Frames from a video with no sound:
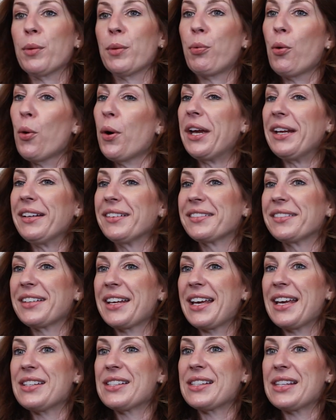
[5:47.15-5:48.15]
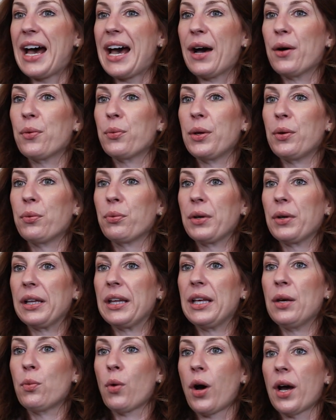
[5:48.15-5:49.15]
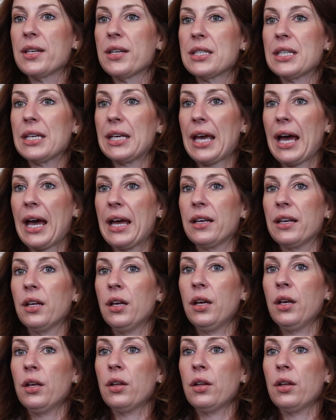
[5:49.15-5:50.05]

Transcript: the point is that we really want to get